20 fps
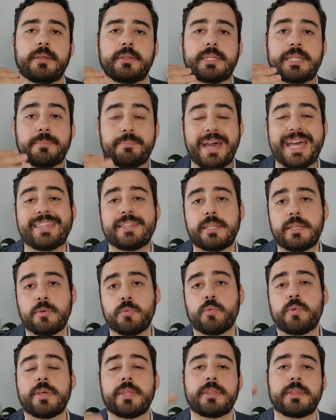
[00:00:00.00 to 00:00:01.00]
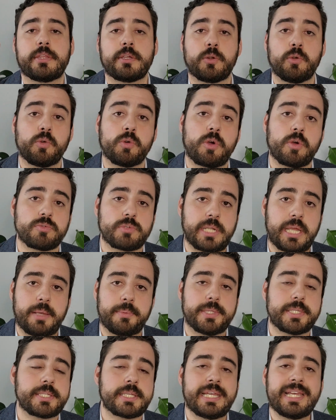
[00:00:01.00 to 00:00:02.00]
demanding with the glucose
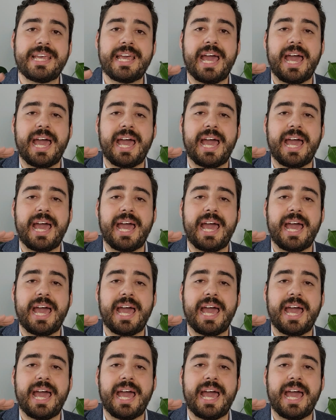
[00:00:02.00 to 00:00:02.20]
levels